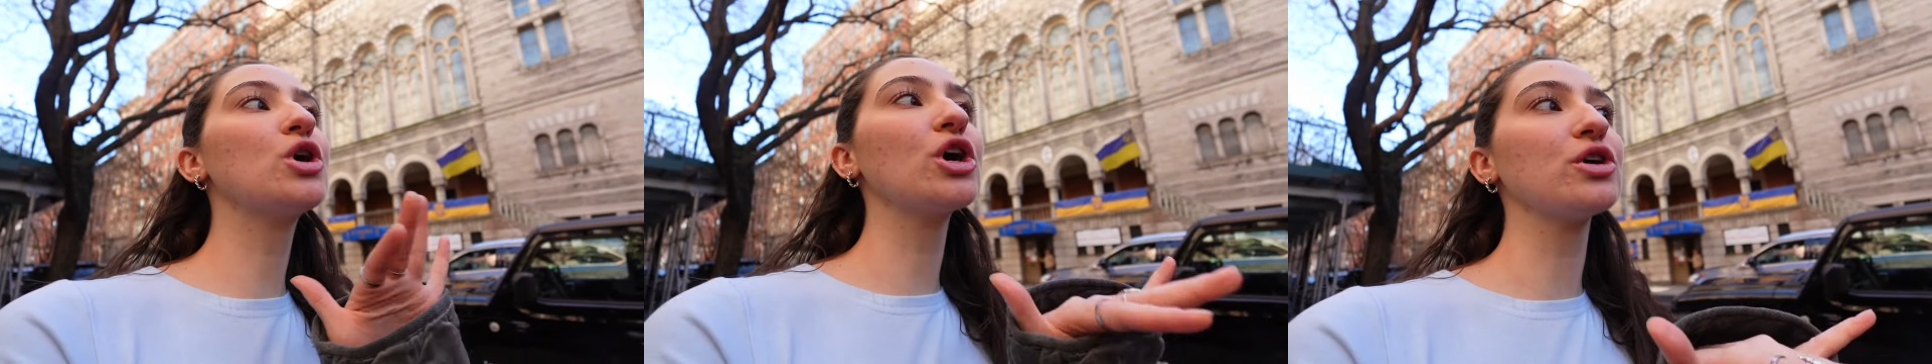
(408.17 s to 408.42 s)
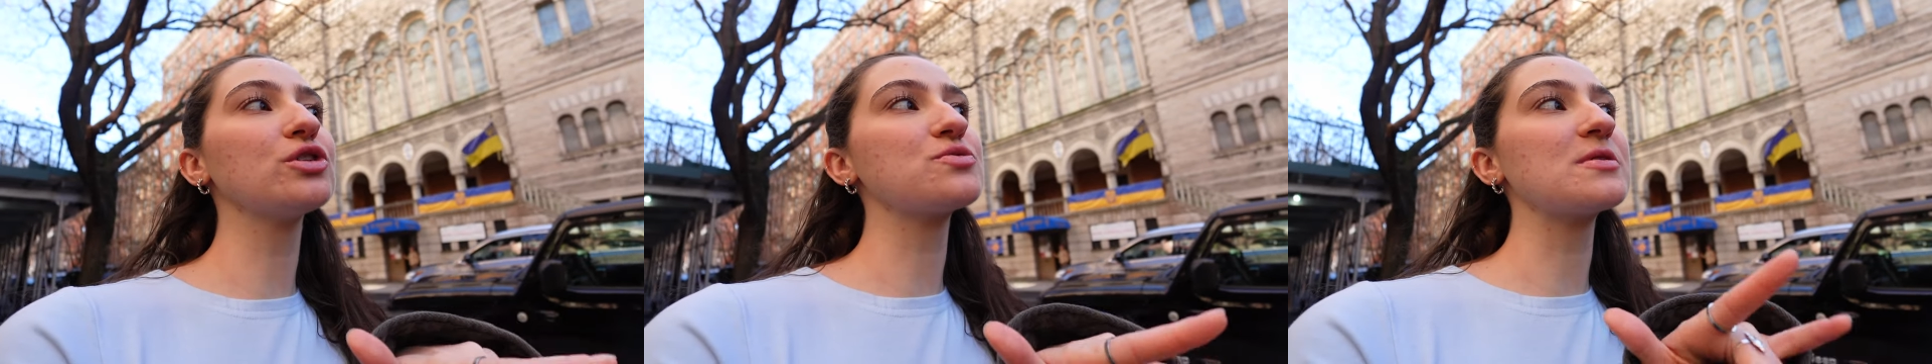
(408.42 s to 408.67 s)

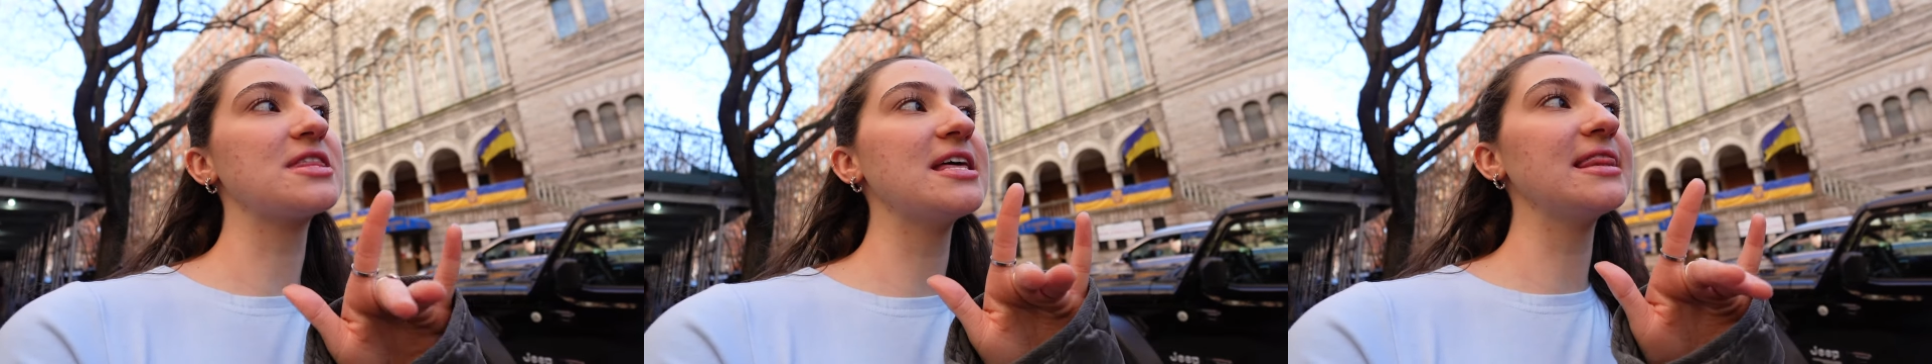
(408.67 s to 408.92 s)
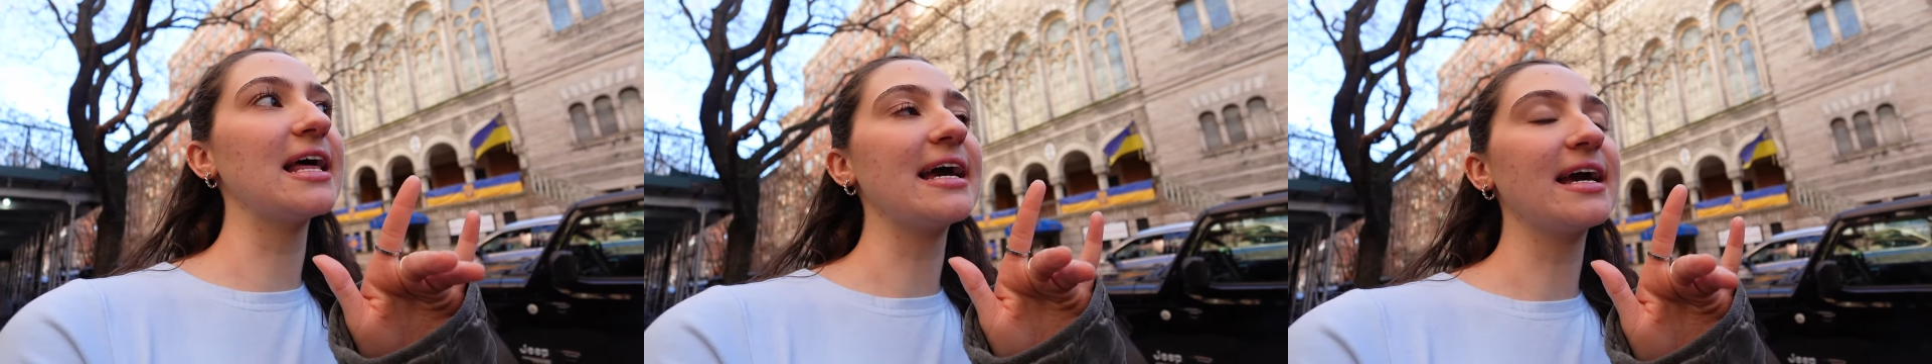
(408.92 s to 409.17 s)
girls
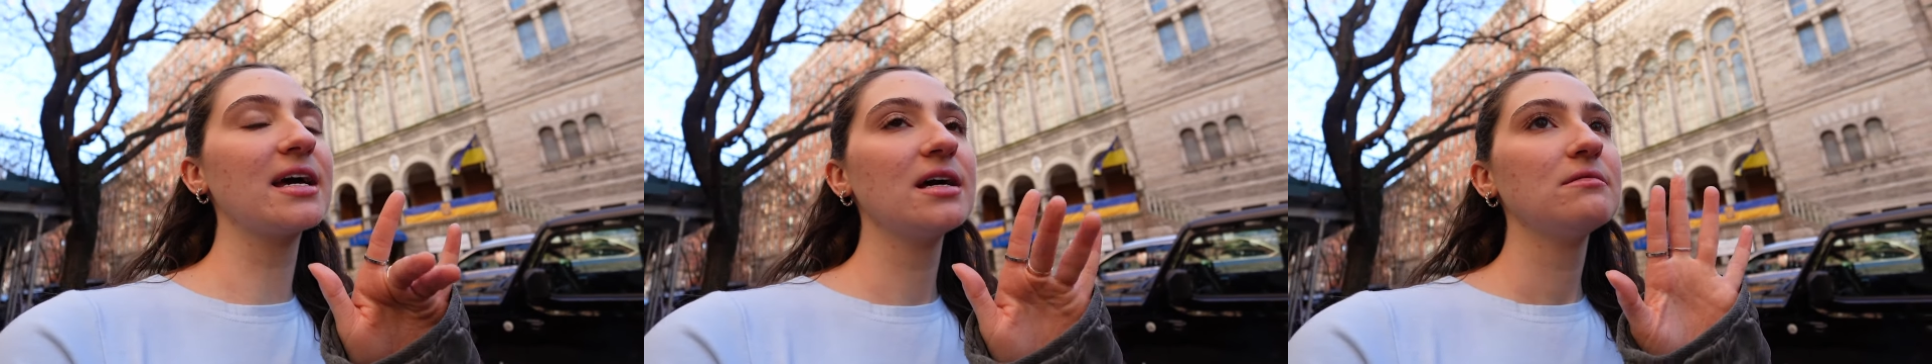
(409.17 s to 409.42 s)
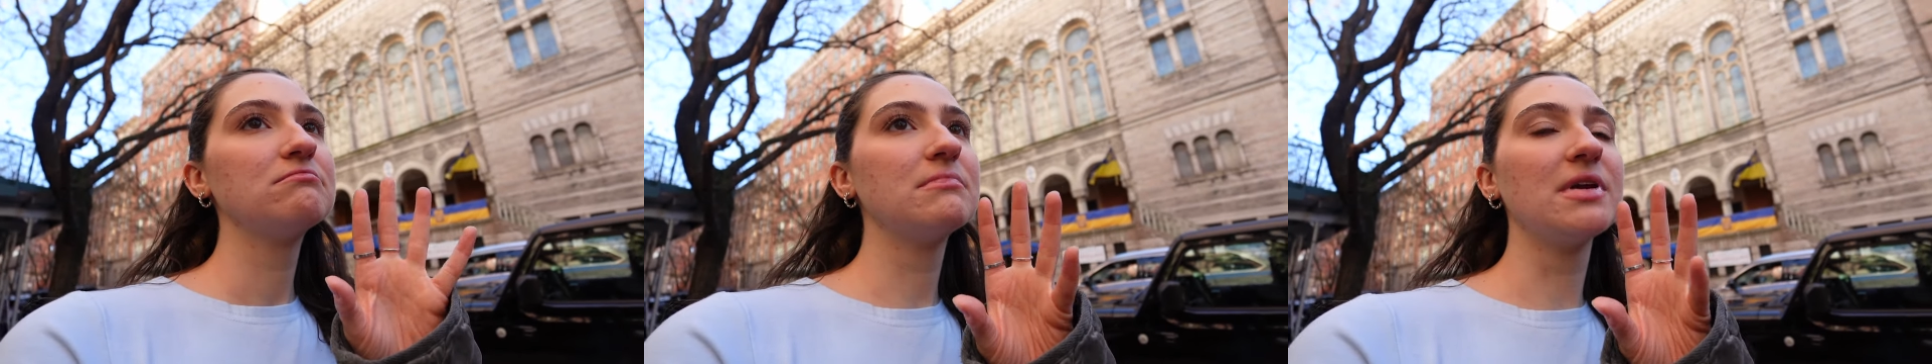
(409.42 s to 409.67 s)
within like
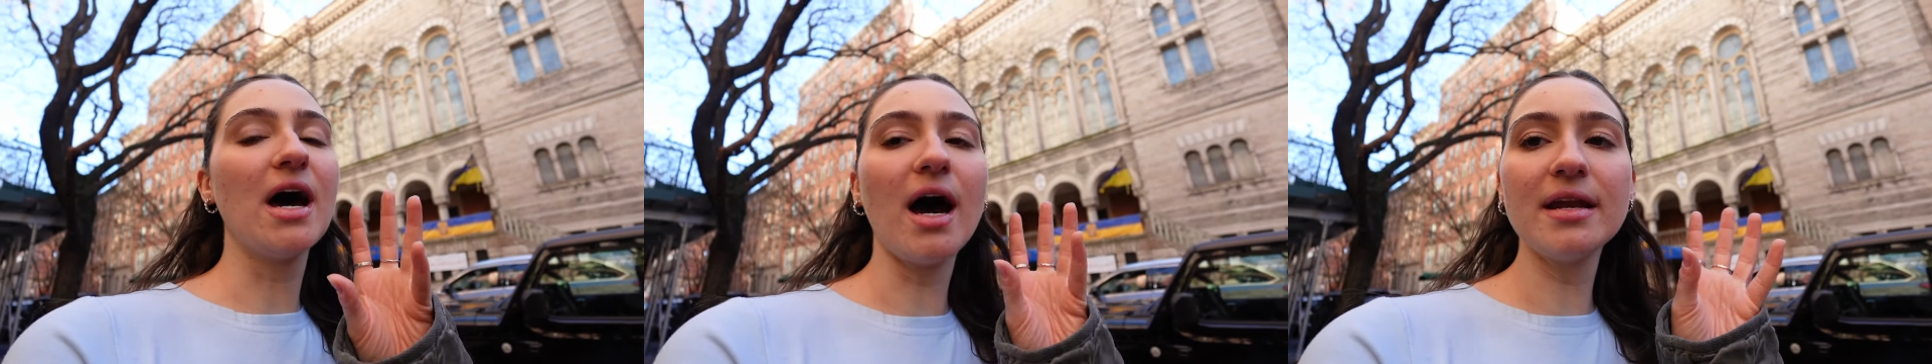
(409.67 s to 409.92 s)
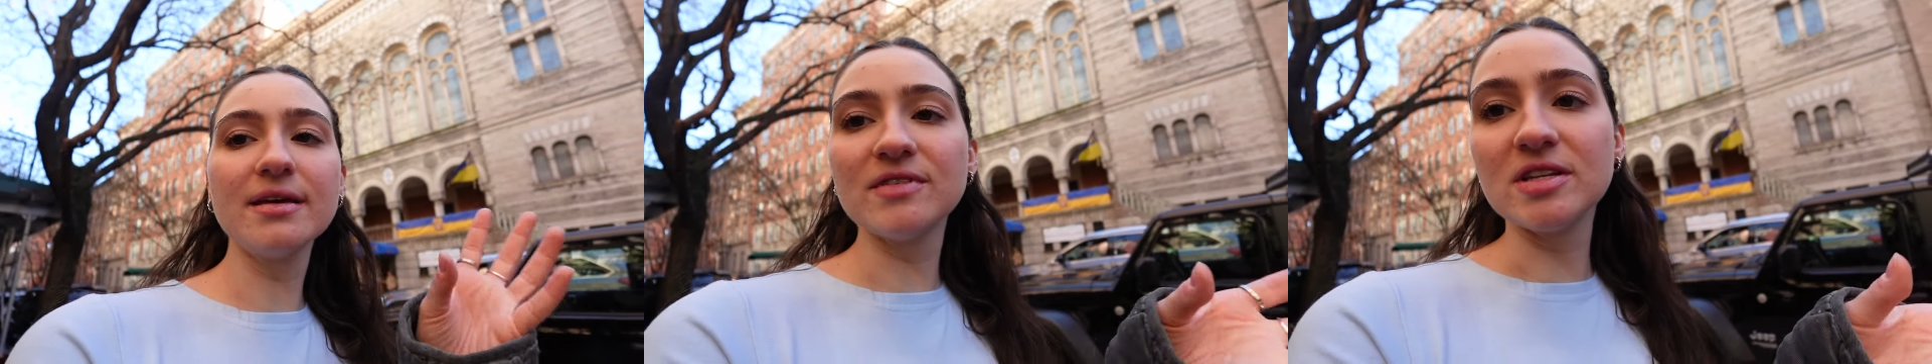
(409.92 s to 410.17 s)

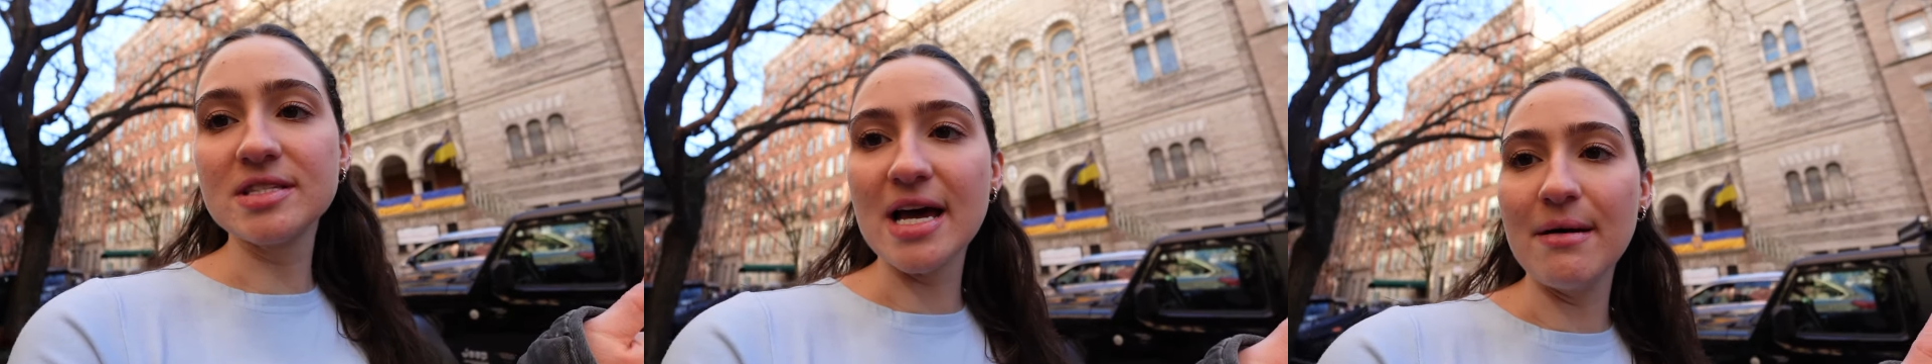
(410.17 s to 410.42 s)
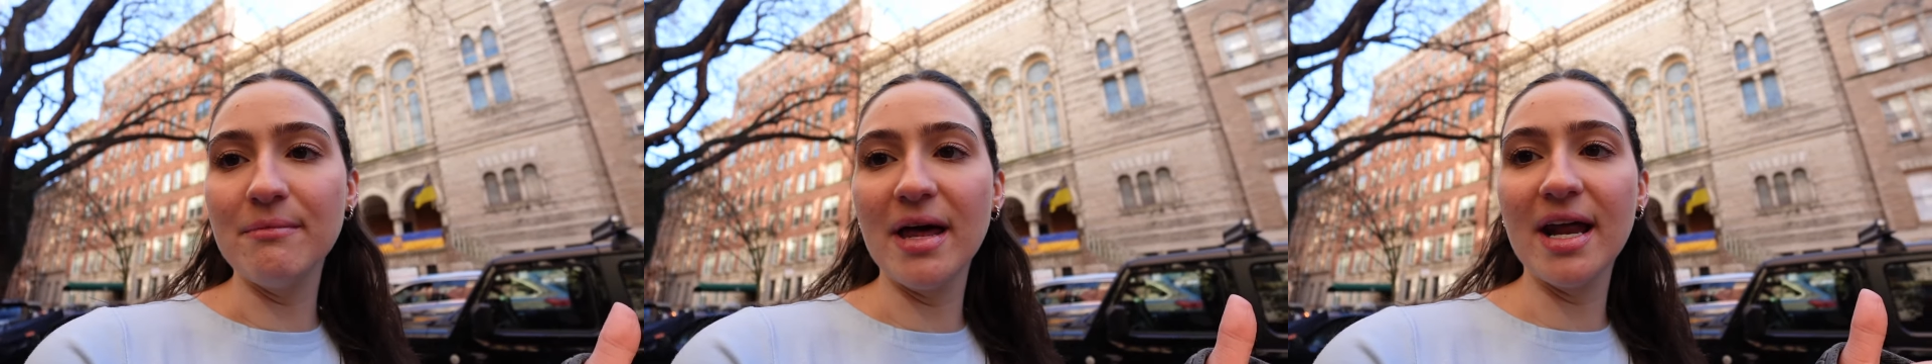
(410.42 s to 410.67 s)
not even
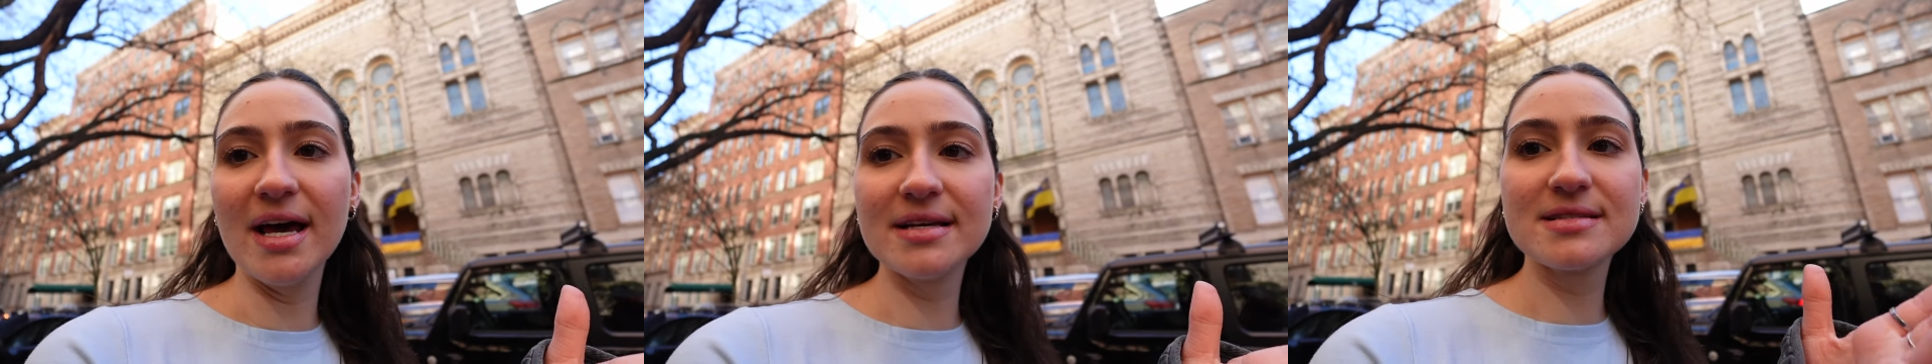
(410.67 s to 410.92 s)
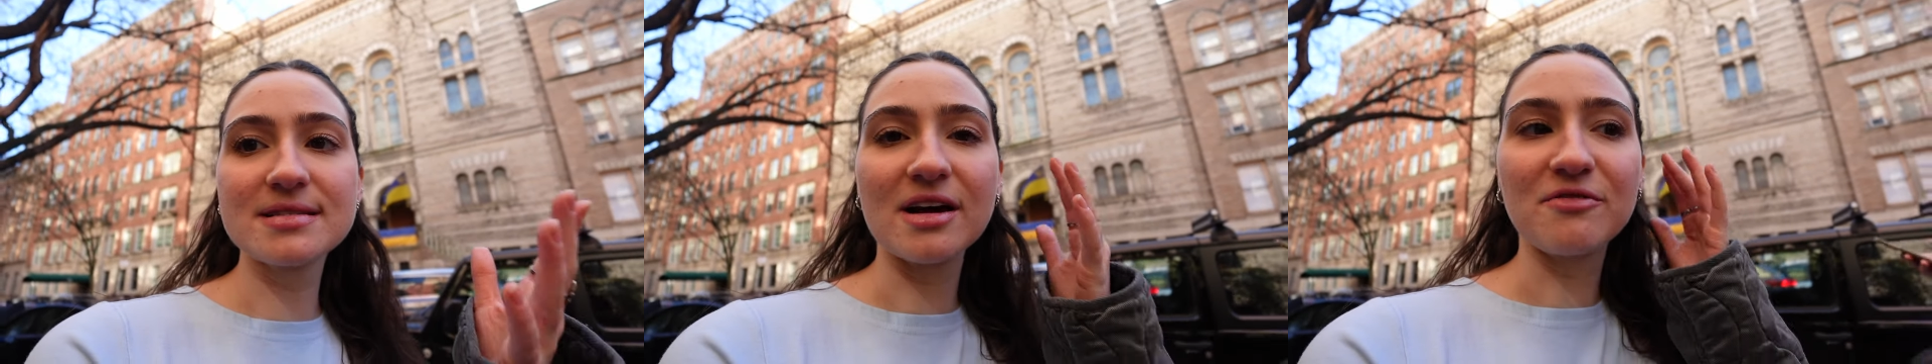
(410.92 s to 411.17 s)
10
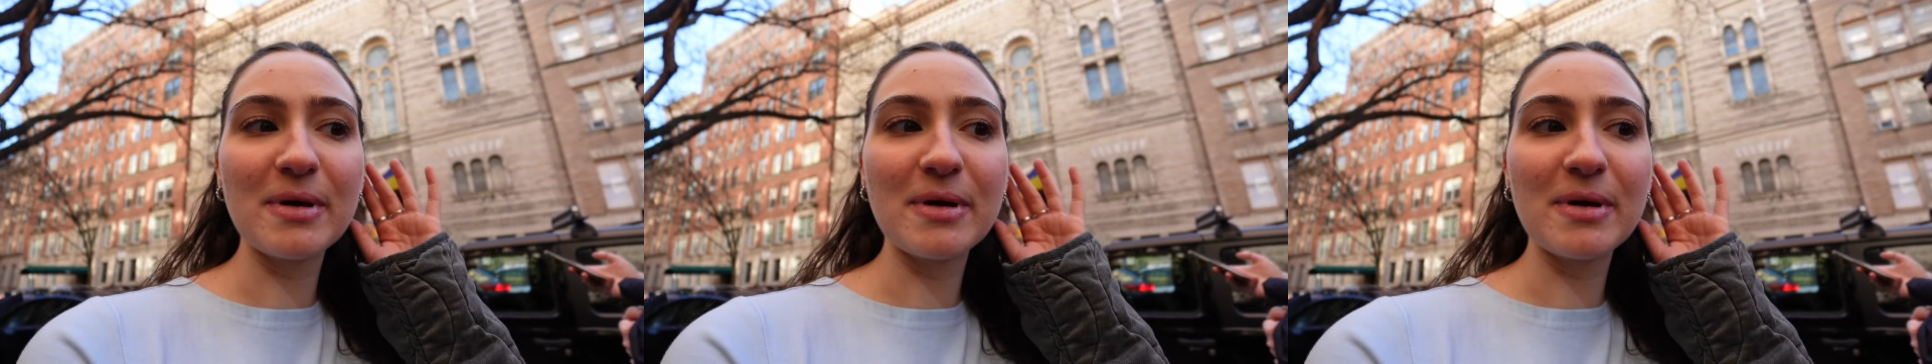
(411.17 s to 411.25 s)
minutes of